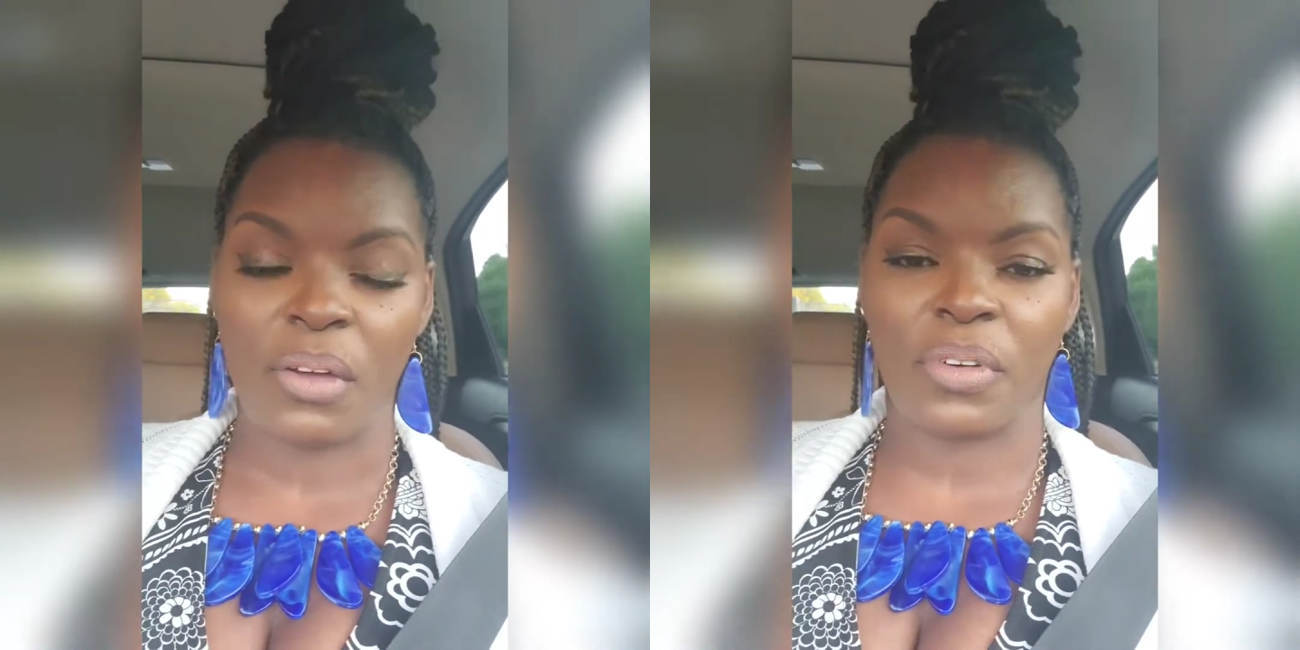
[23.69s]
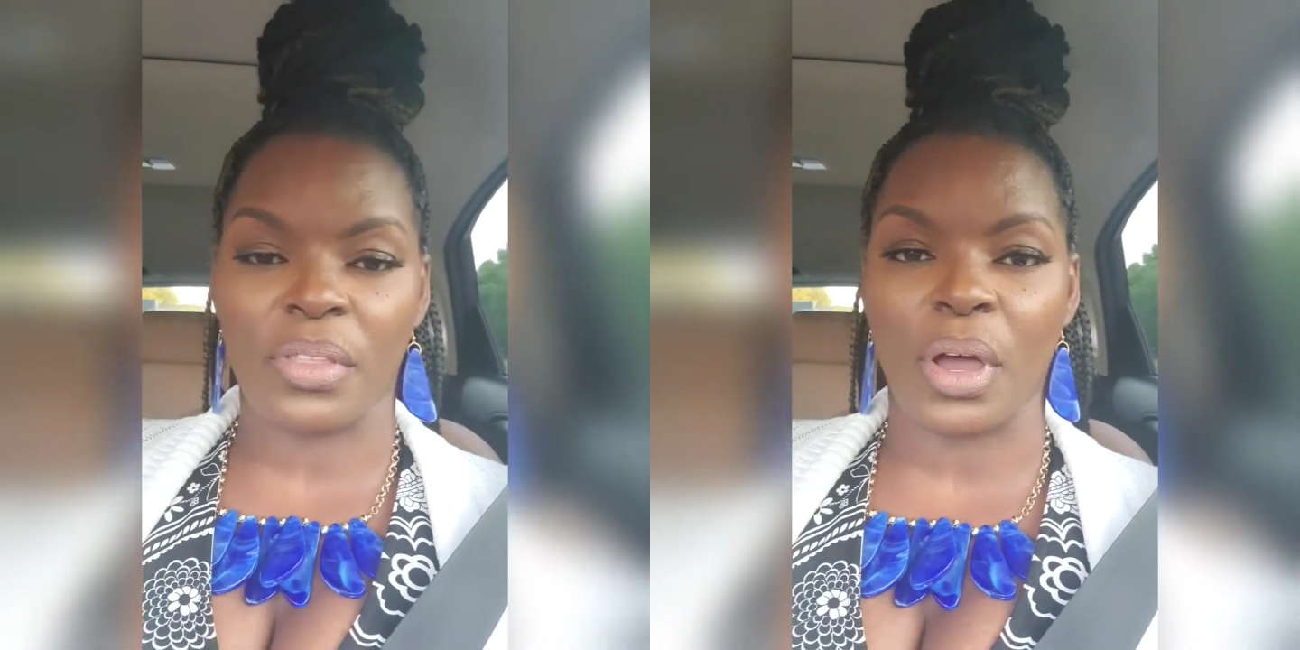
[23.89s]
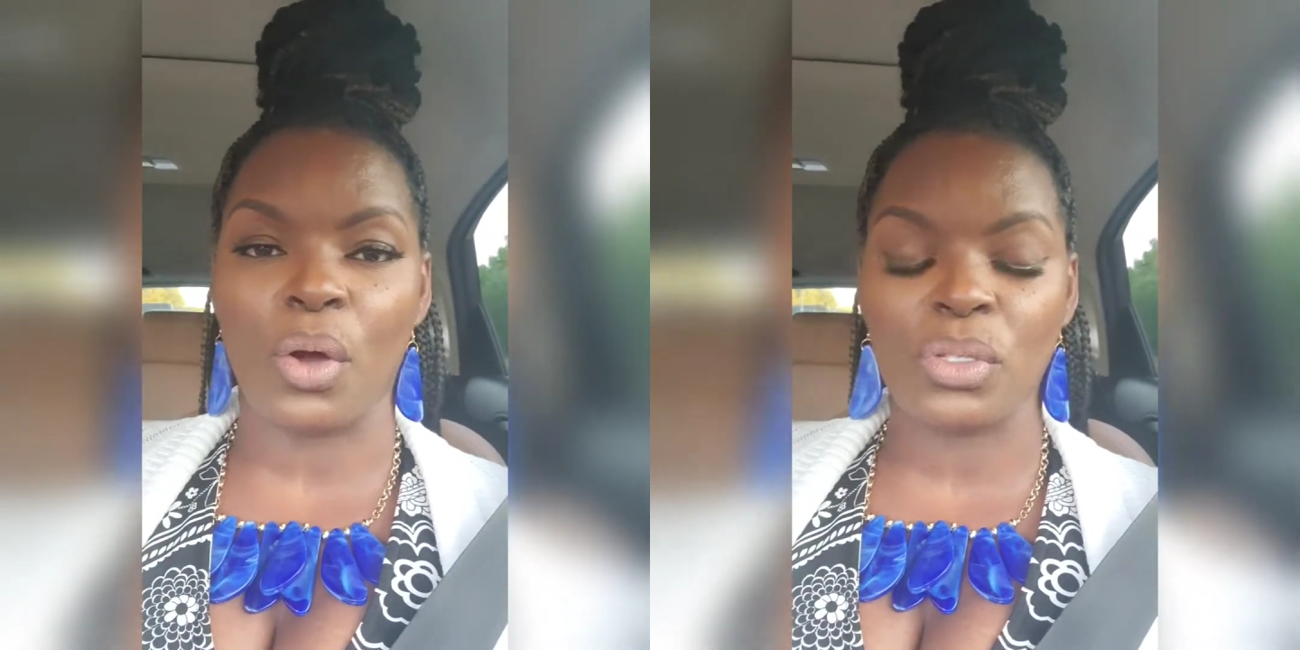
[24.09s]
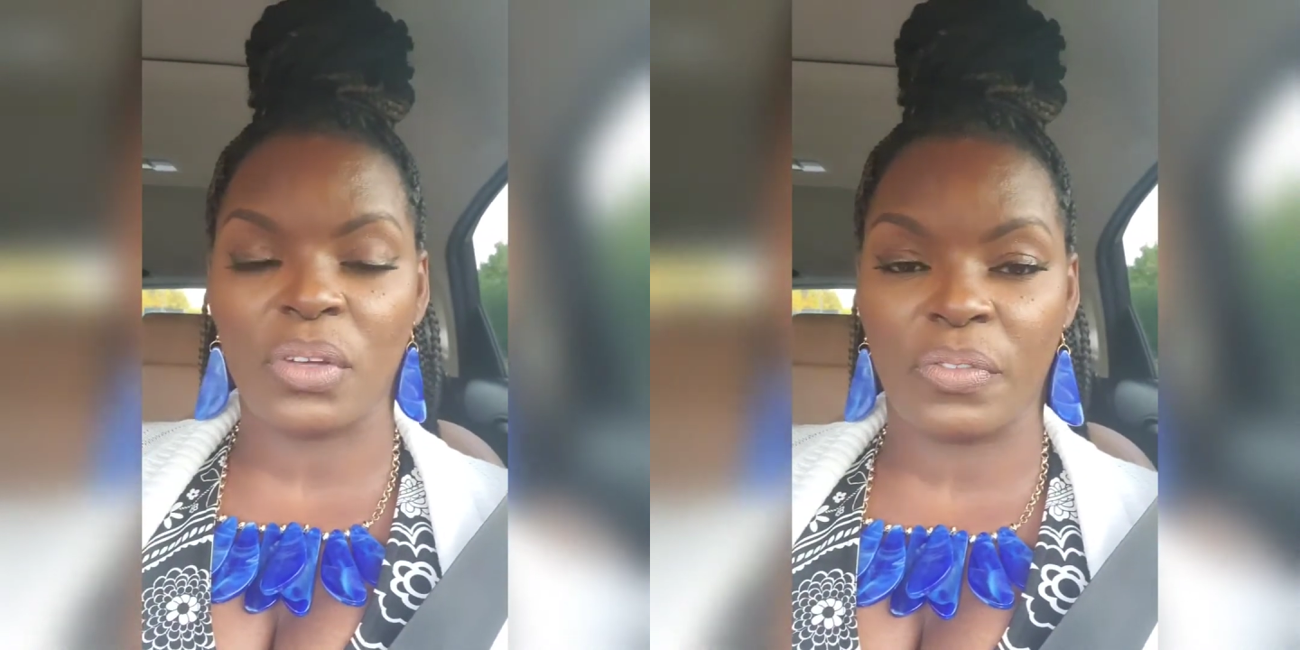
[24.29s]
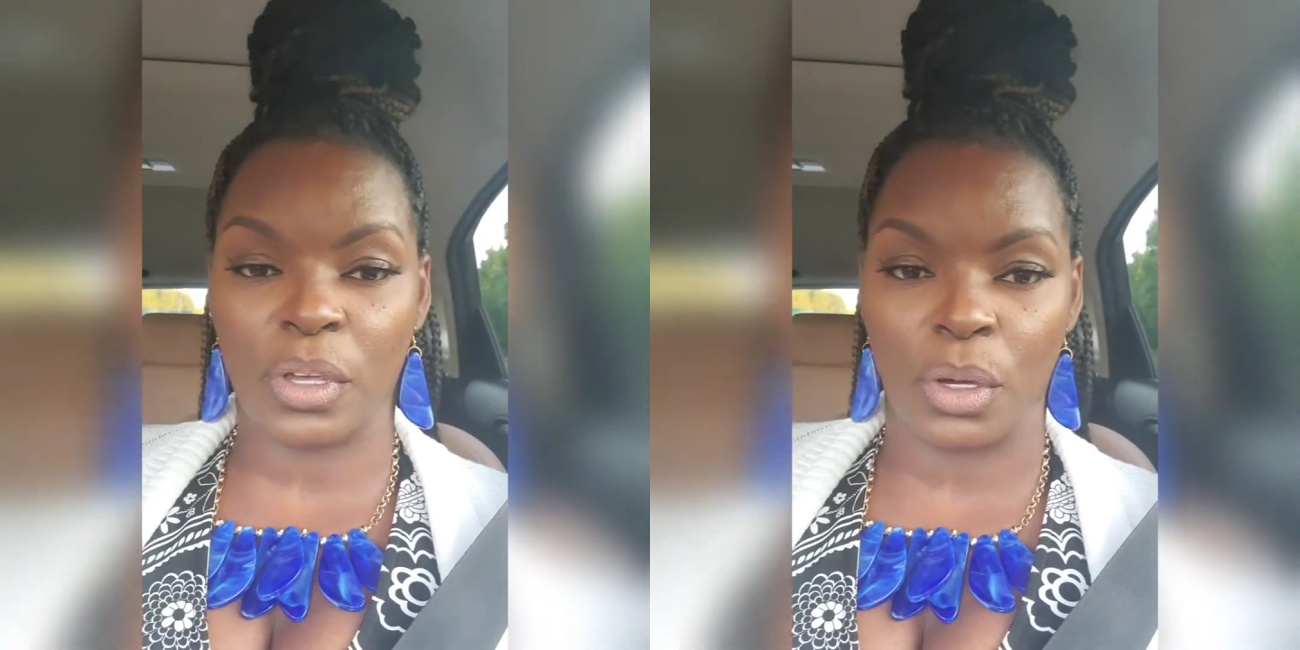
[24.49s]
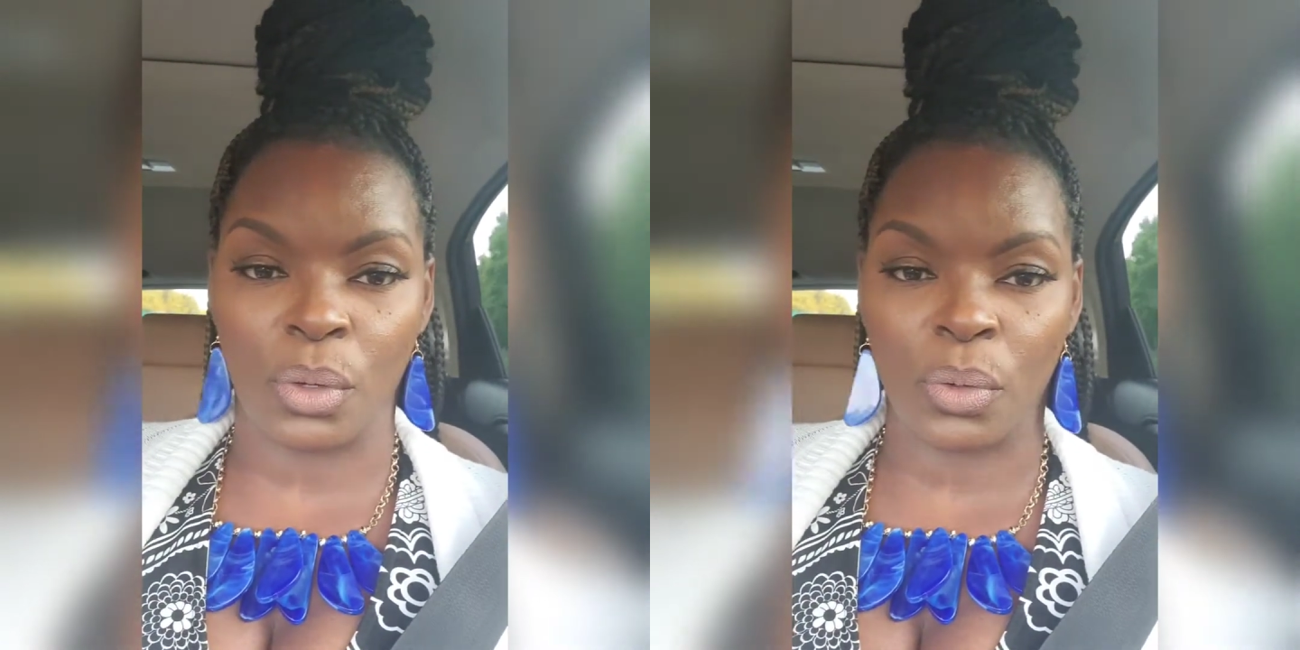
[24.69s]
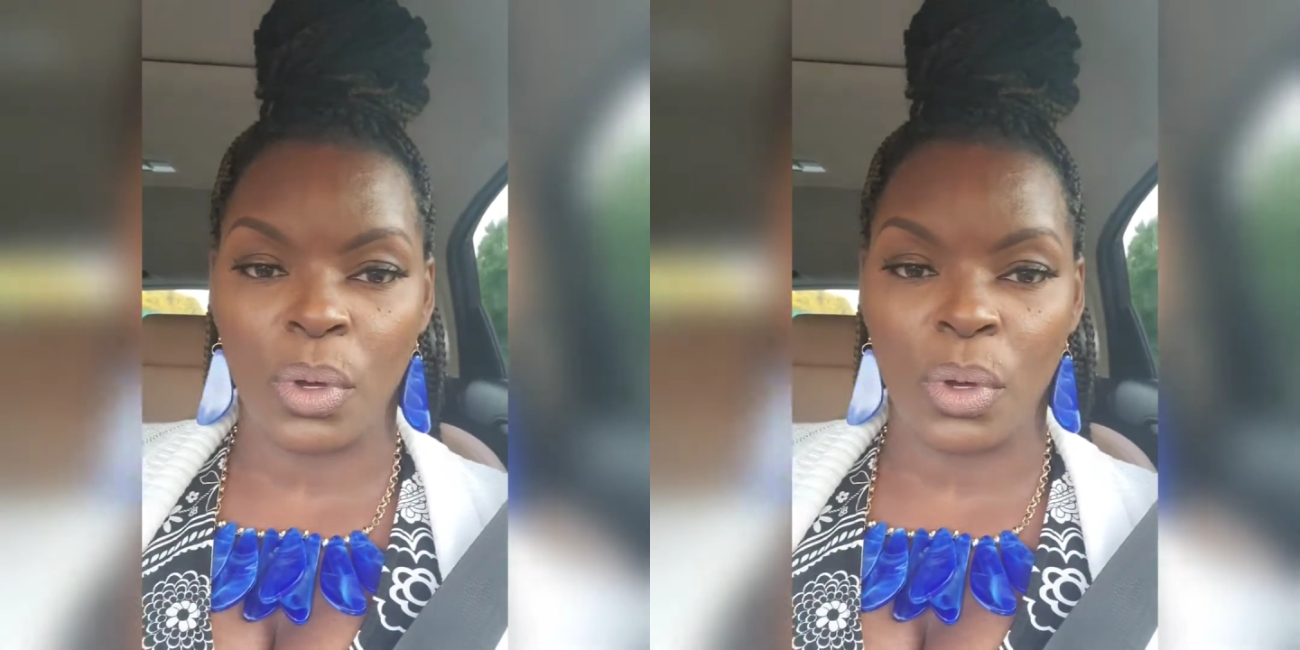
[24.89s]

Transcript: for those of you